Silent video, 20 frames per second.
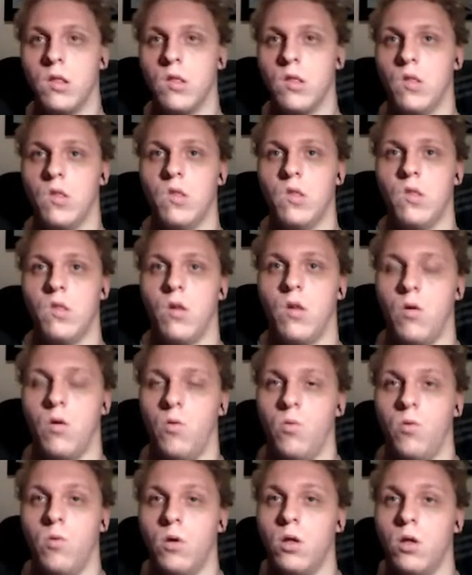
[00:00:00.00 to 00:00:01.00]

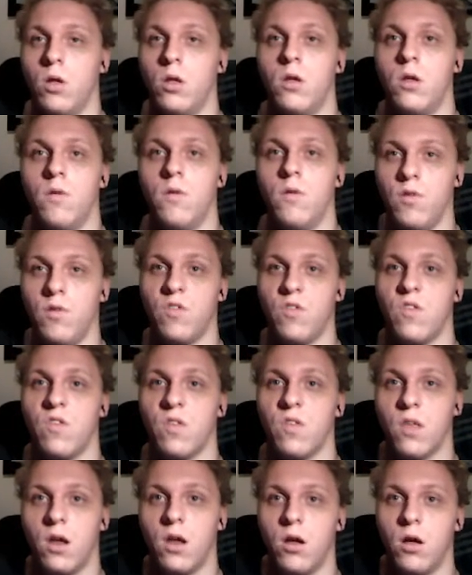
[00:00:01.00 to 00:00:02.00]
So we're
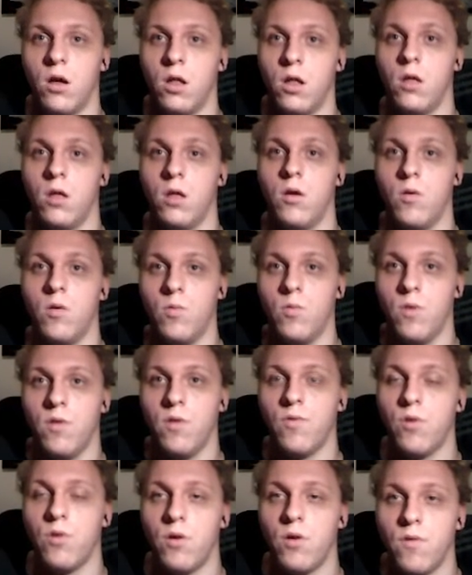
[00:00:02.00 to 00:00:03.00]
just gonna wait
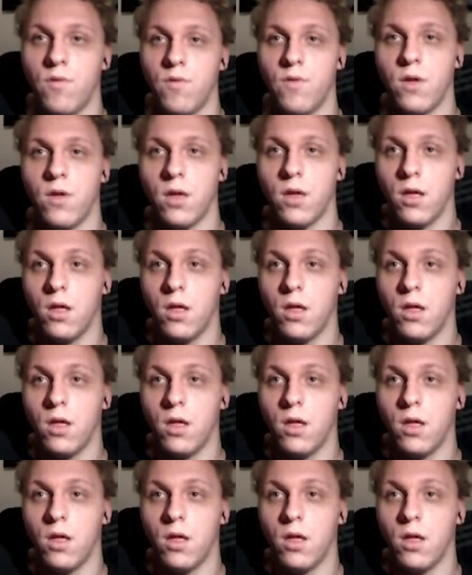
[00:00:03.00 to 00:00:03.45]
for everything.